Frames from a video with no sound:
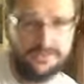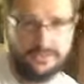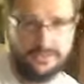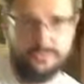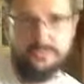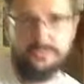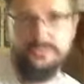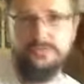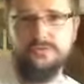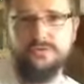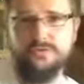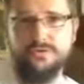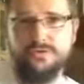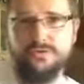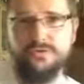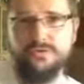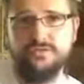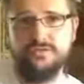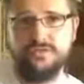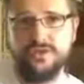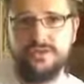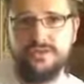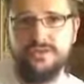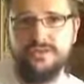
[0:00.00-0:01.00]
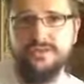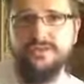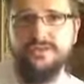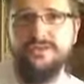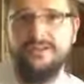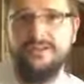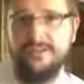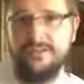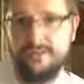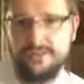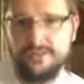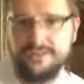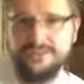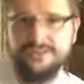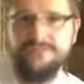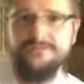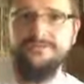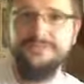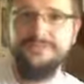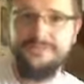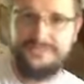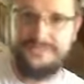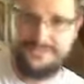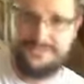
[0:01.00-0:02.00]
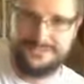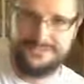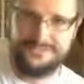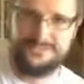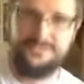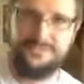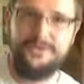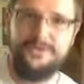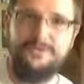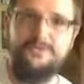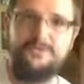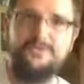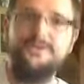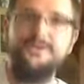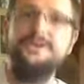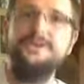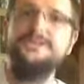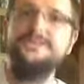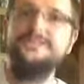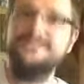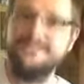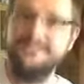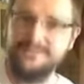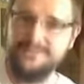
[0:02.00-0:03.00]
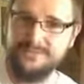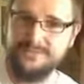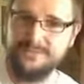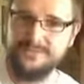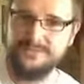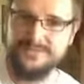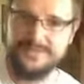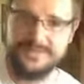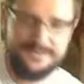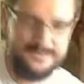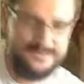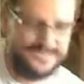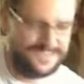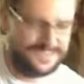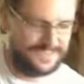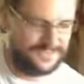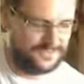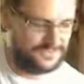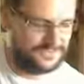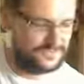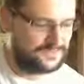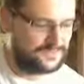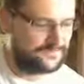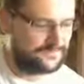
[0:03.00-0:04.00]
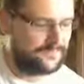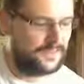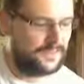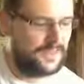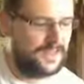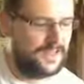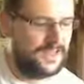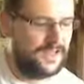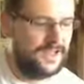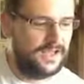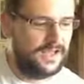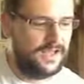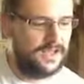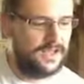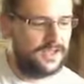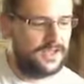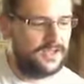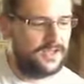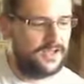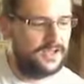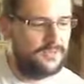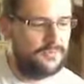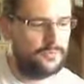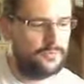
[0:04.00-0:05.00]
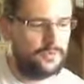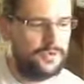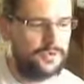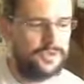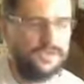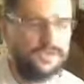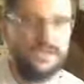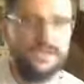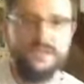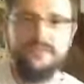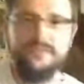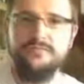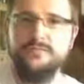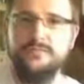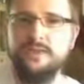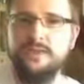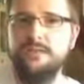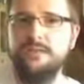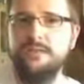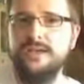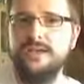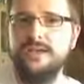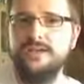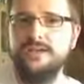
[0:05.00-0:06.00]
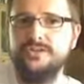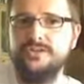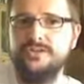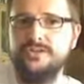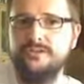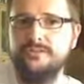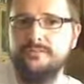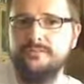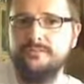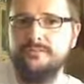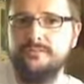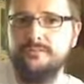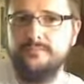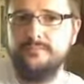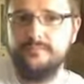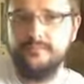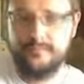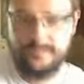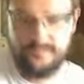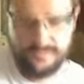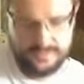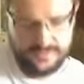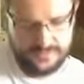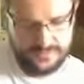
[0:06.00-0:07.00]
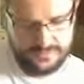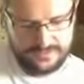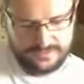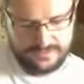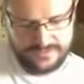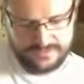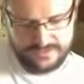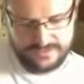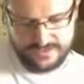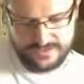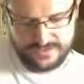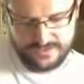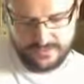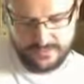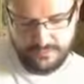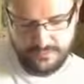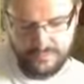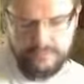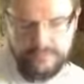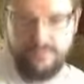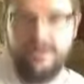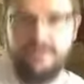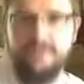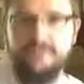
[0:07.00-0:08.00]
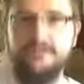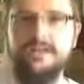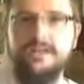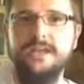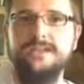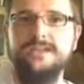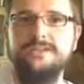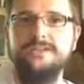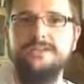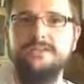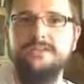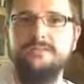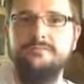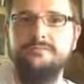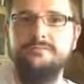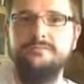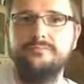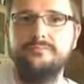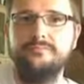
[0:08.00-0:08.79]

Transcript: you would of course find that an octave is 12 frets, 12 semitones. Or you could go from the open A string to the 12th fret of the A string.